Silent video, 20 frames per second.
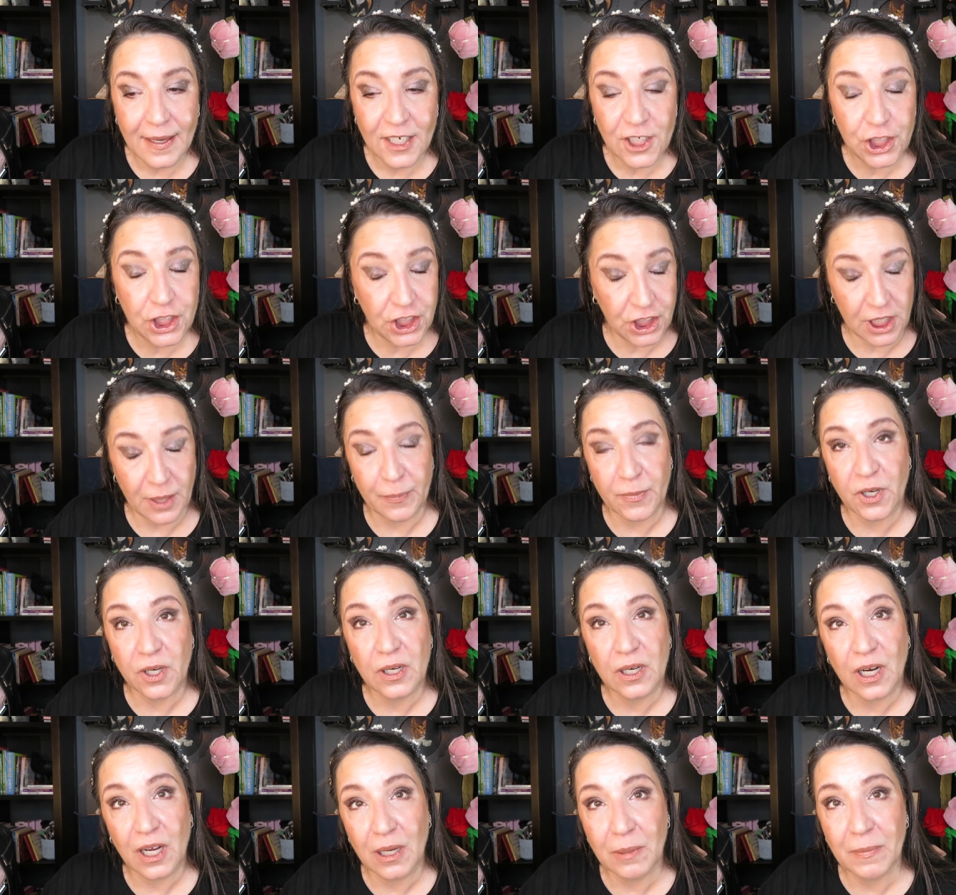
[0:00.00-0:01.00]

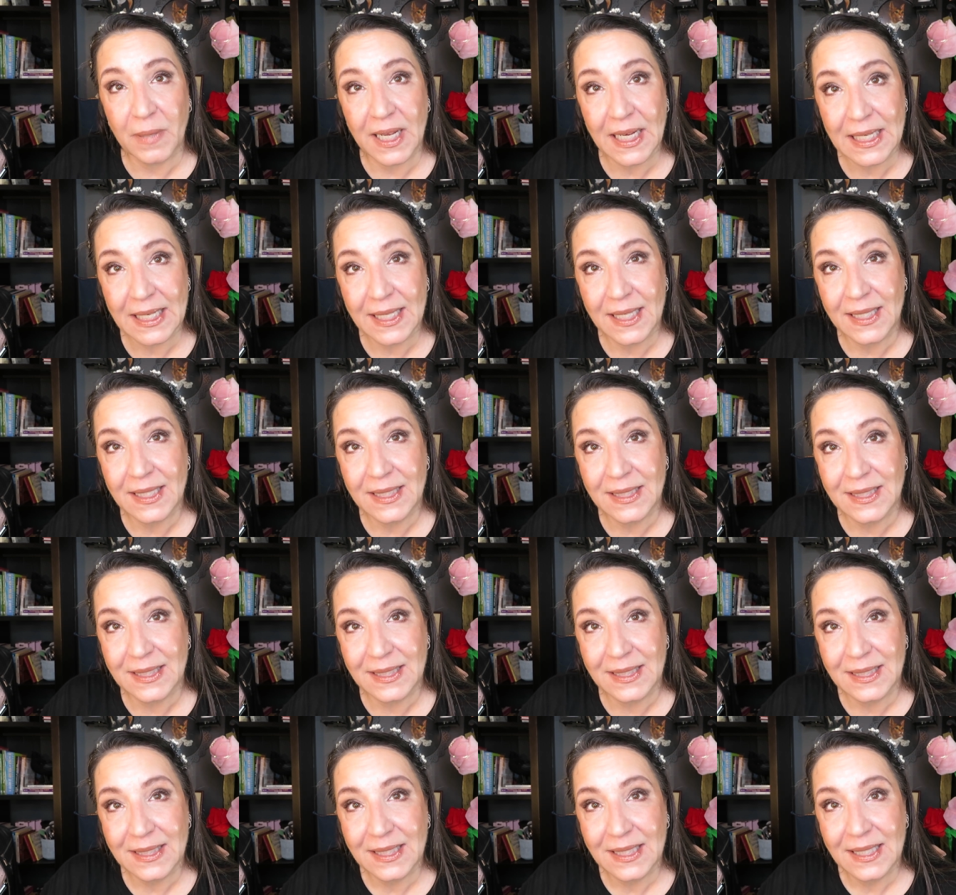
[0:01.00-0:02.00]
shimmer on my
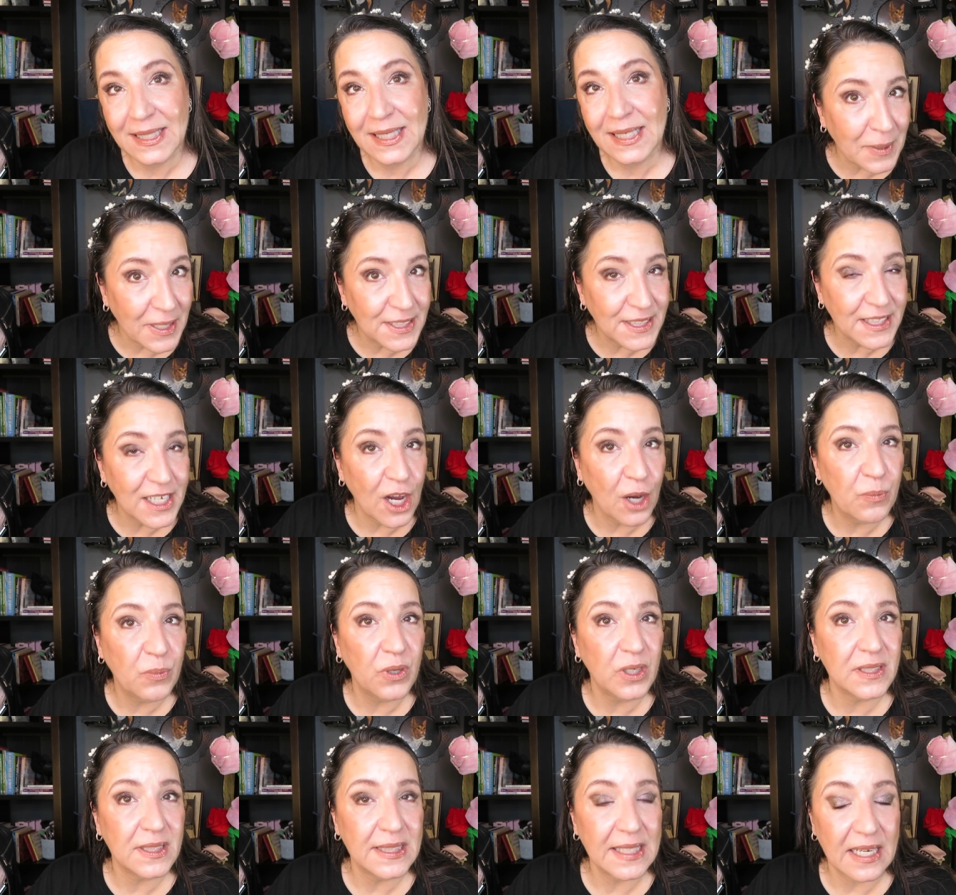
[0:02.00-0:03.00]
lids, Space
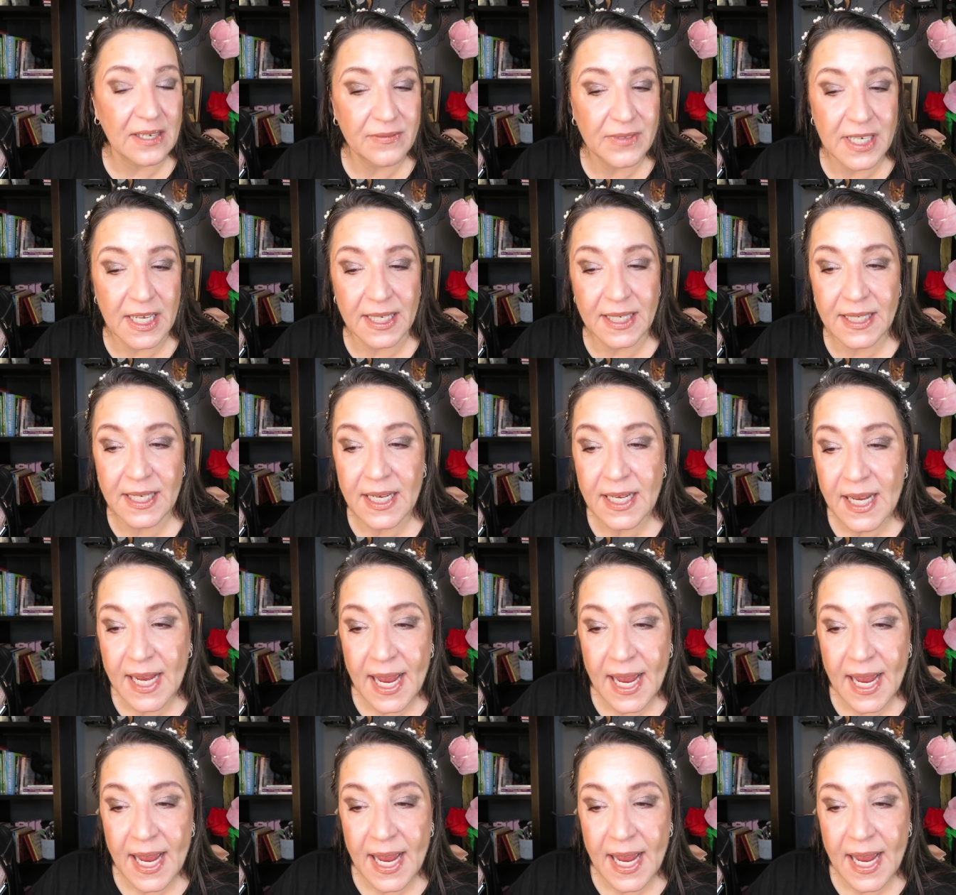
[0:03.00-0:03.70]
Cowboy saved it.